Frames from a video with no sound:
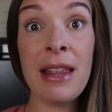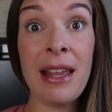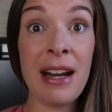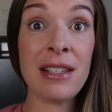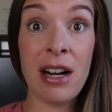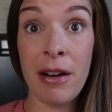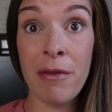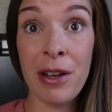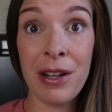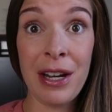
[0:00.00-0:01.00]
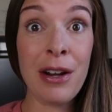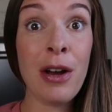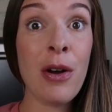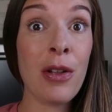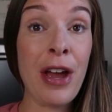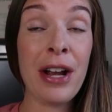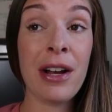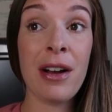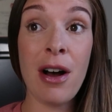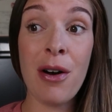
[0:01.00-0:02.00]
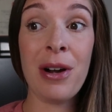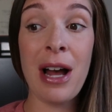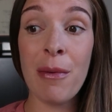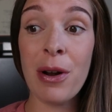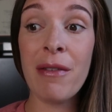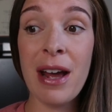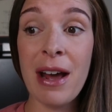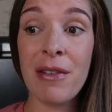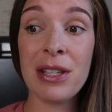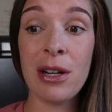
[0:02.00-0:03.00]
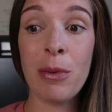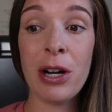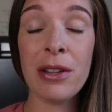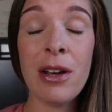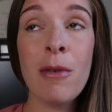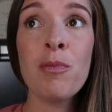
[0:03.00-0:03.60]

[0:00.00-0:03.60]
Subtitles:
And then I started feeling like, oh God, what if I have a stillbirth?